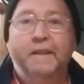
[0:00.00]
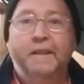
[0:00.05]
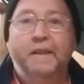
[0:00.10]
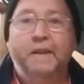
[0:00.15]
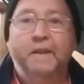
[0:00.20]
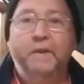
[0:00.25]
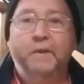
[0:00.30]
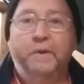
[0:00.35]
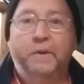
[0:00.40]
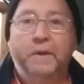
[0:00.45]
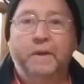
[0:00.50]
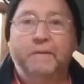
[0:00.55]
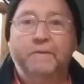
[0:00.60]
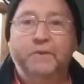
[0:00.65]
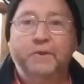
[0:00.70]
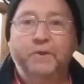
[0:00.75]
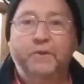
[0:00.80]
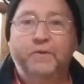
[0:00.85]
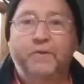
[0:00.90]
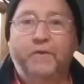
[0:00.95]
you know what I've
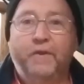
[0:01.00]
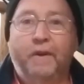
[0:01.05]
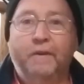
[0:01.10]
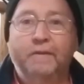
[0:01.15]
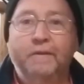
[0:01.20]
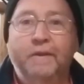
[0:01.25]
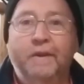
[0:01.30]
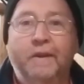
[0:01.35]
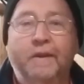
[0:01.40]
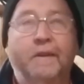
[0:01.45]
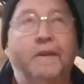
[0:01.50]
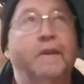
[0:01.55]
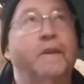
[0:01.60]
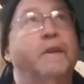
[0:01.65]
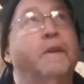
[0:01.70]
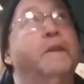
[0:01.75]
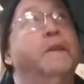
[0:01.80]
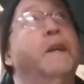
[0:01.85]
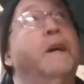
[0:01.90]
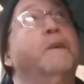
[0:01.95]
just found?
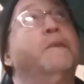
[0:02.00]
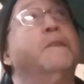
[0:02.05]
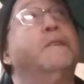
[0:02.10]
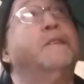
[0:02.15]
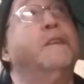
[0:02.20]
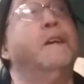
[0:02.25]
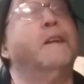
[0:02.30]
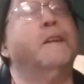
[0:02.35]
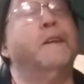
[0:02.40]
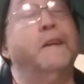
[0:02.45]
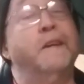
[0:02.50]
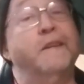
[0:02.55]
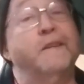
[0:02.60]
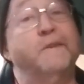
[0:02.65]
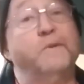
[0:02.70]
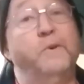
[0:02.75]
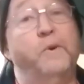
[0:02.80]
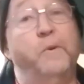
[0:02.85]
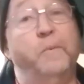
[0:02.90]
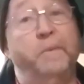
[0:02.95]
Now the tailgate
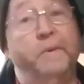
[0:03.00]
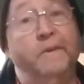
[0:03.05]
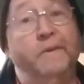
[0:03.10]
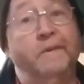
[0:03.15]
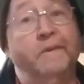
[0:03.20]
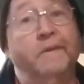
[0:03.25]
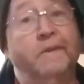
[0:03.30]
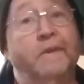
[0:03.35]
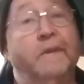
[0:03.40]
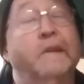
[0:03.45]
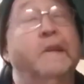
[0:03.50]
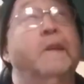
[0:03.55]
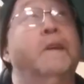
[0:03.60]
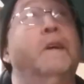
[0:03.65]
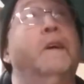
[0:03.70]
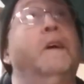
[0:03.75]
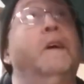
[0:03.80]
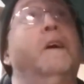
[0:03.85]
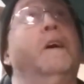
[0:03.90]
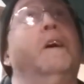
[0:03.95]
is open
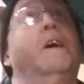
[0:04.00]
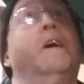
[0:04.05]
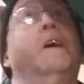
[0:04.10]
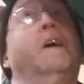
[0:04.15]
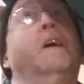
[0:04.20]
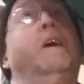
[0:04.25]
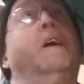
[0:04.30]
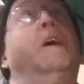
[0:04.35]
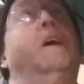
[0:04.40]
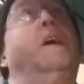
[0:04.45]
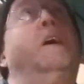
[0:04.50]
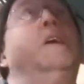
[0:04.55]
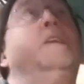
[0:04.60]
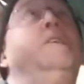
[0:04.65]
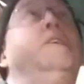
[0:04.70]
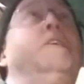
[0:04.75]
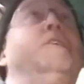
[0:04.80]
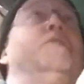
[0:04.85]
and you